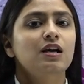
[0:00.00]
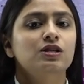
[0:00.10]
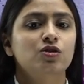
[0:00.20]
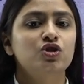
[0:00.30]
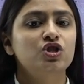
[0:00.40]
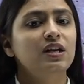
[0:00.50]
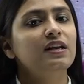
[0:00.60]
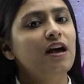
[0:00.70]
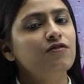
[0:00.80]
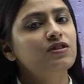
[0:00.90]
So she
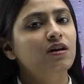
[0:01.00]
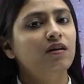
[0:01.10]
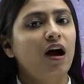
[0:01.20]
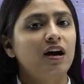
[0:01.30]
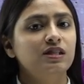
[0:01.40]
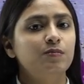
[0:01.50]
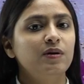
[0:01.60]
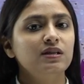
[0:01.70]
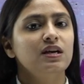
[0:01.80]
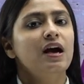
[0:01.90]
left her
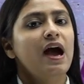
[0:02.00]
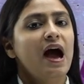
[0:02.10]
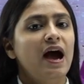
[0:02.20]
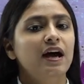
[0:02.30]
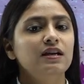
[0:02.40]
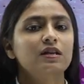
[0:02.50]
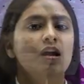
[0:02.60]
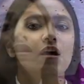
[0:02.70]
husband and